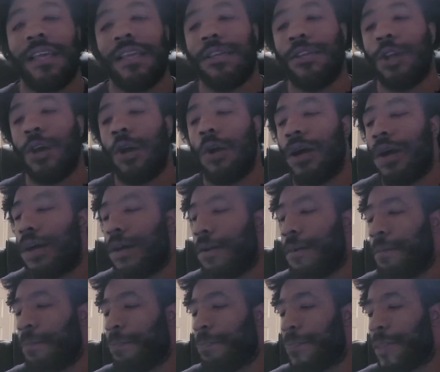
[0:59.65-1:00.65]
you know,
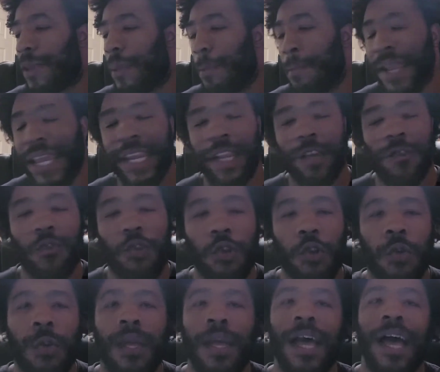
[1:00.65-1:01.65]
um, meeting
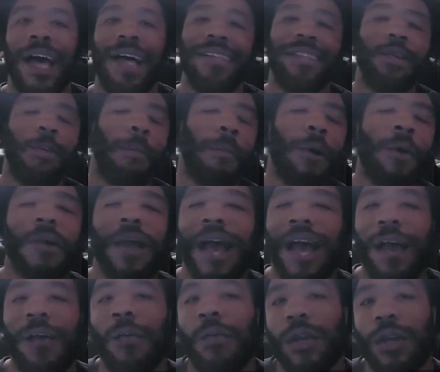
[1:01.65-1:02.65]
room tomorrow
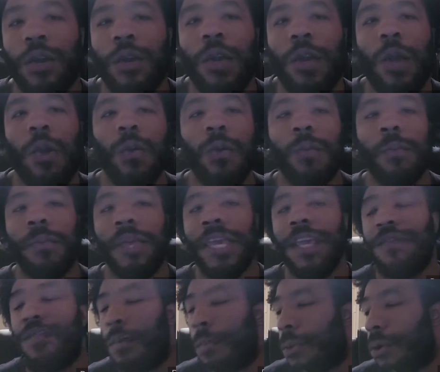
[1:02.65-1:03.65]
I will go
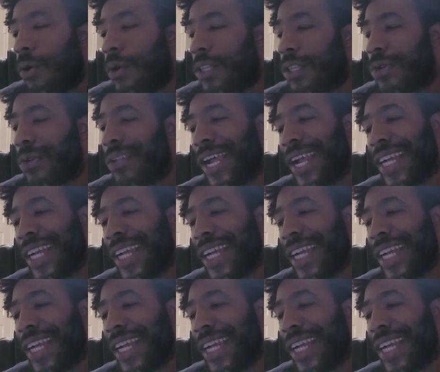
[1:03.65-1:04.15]
even more it.